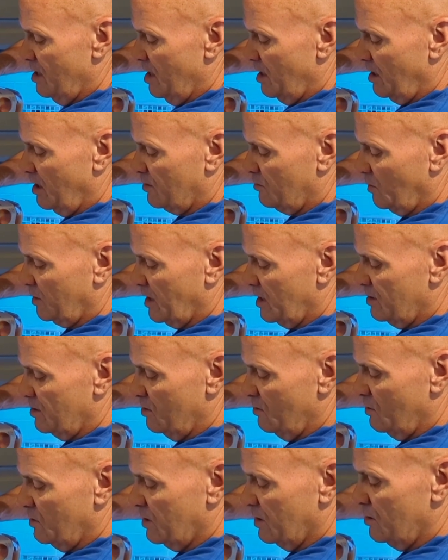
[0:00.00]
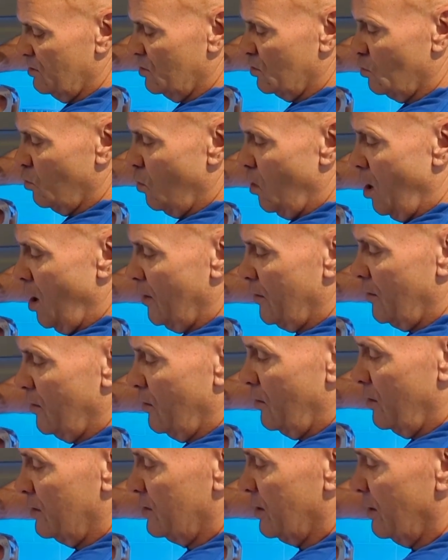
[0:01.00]
Because what they do is they use
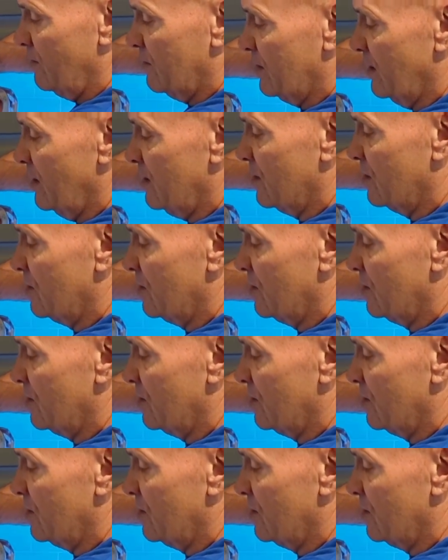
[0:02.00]
water instead. See, this